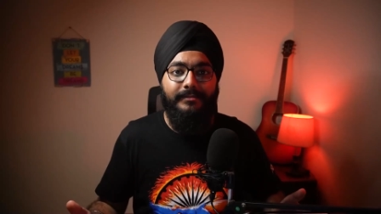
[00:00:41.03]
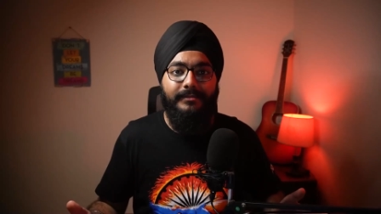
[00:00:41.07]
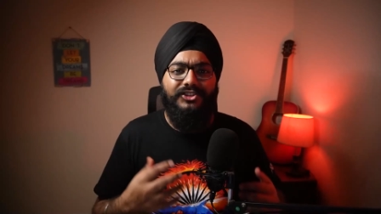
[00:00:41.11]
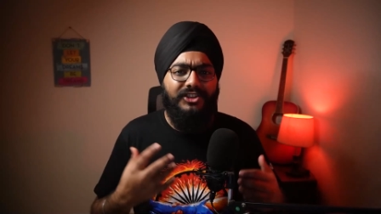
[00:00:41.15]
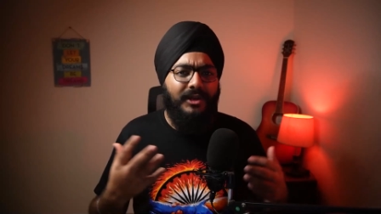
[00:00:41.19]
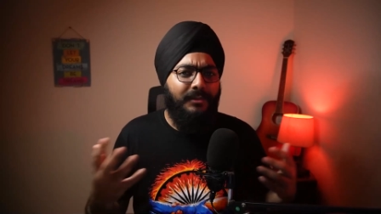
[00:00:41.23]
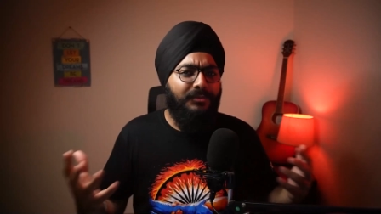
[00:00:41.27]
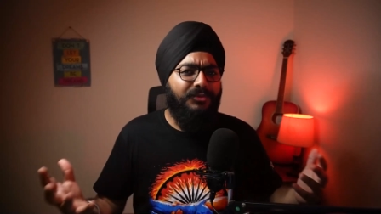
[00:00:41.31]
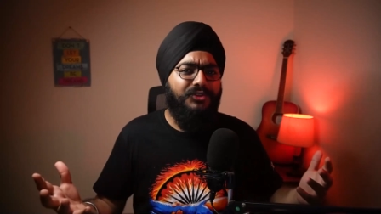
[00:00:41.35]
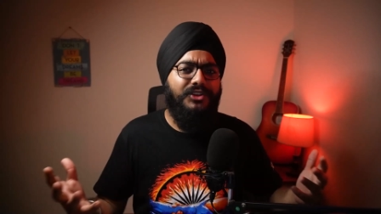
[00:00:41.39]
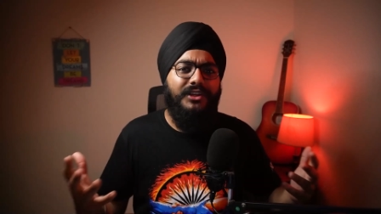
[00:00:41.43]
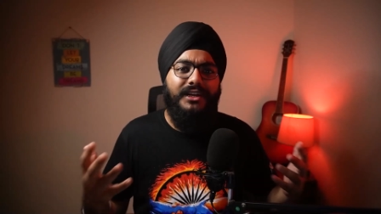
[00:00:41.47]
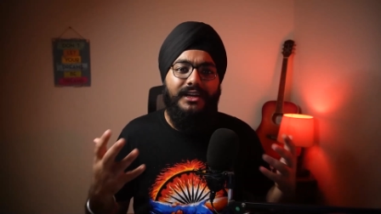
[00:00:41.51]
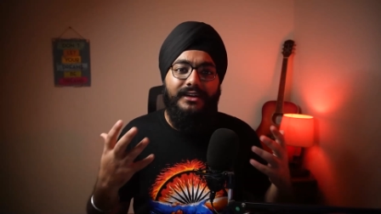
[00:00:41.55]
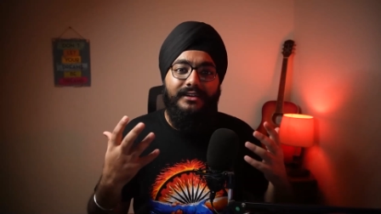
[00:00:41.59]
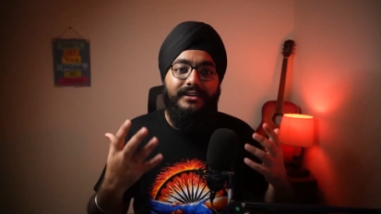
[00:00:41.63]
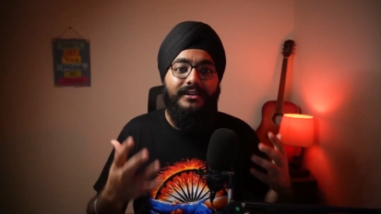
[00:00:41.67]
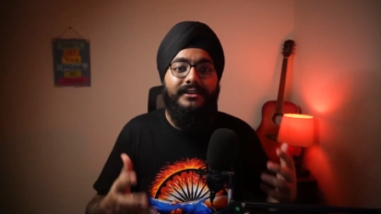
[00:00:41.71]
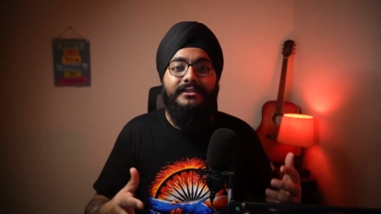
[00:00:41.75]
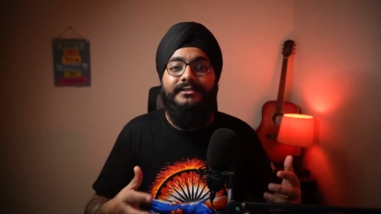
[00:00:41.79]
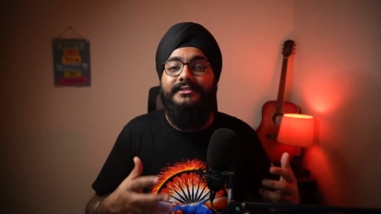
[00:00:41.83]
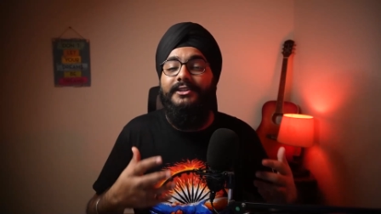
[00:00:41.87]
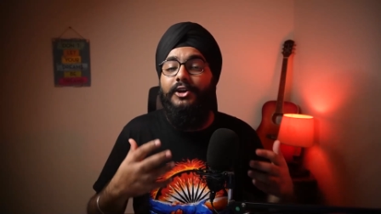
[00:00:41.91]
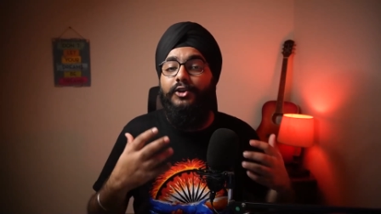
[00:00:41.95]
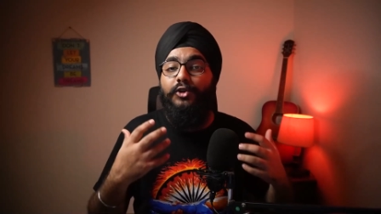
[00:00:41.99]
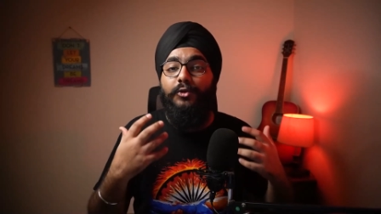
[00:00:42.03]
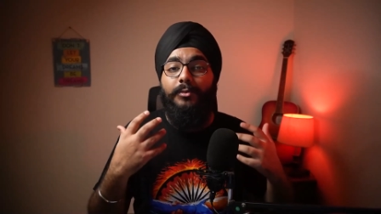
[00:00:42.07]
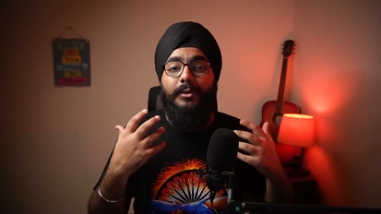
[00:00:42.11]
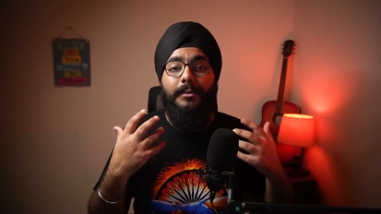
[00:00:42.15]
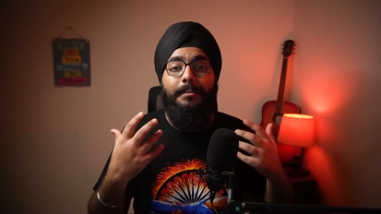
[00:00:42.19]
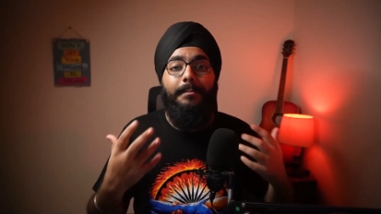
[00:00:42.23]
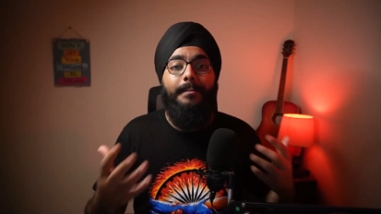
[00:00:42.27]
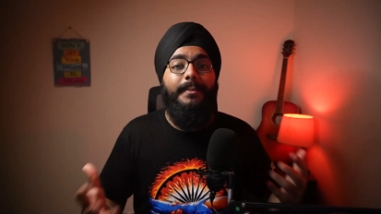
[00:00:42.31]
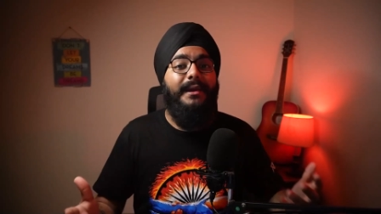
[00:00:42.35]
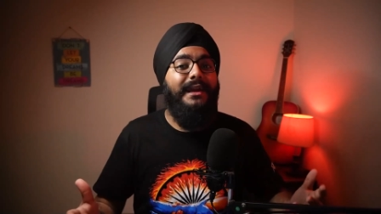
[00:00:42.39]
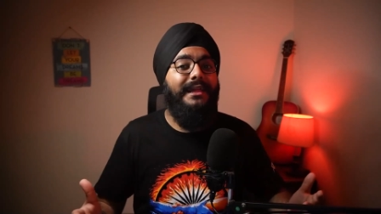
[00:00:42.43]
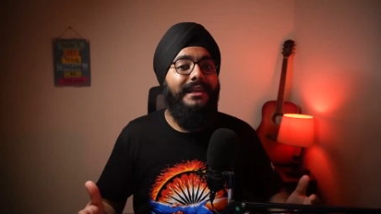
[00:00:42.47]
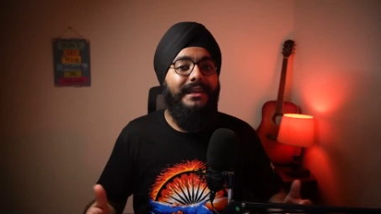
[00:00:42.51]
Shamshera turns out to be
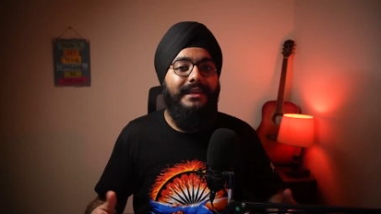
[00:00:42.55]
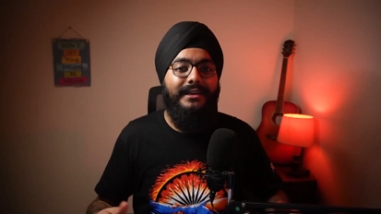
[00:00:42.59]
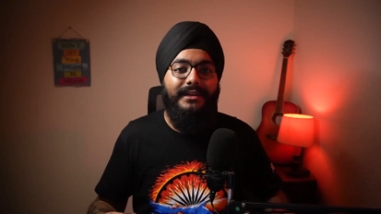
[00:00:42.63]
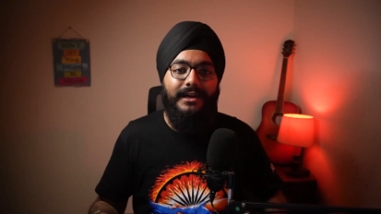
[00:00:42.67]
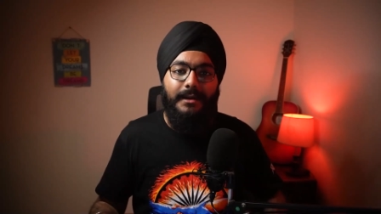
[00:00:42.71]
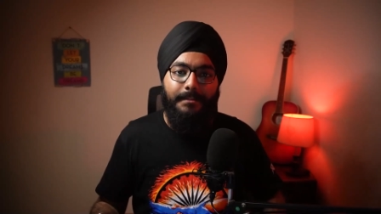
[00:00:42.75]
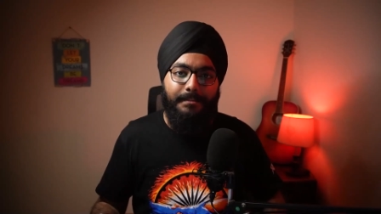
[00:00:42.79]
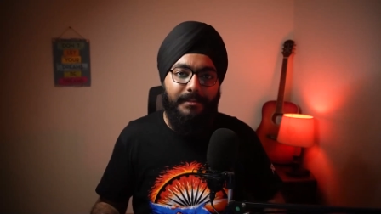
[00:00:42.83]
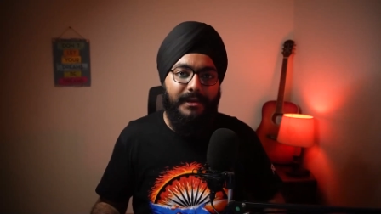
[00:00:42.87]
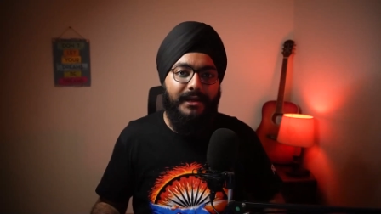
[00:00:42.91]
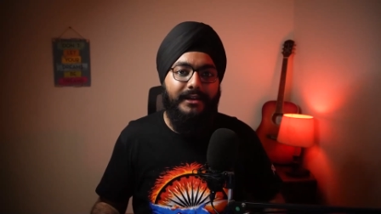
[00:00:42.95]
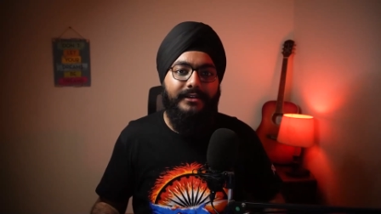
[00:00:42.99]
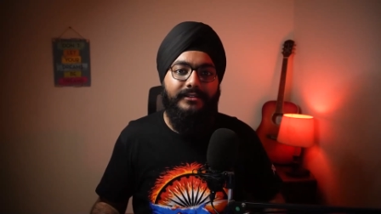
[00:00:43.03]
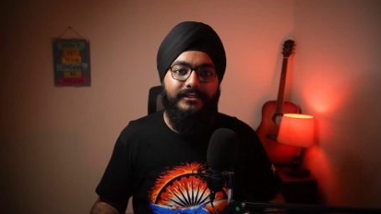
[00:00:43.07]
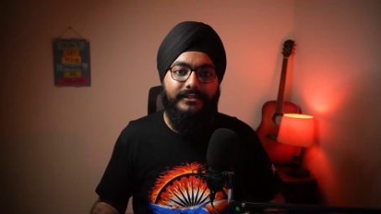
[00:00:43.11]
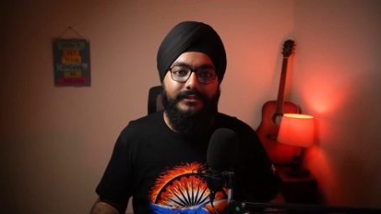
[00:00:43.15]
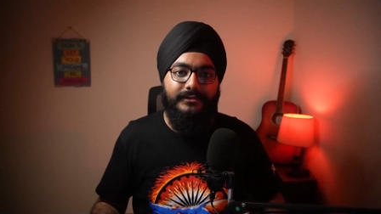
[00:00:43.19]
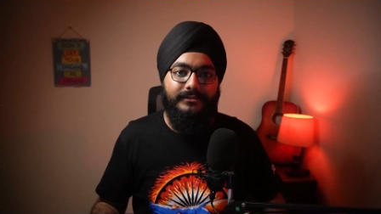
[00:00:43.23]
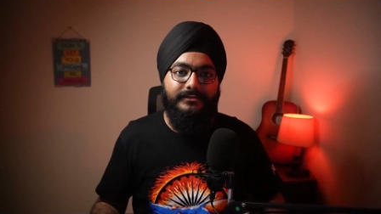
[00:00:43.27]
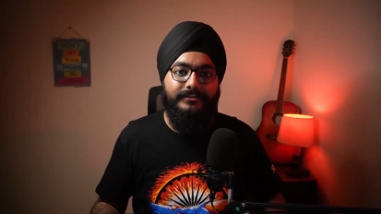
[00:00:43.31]
pale in comparison.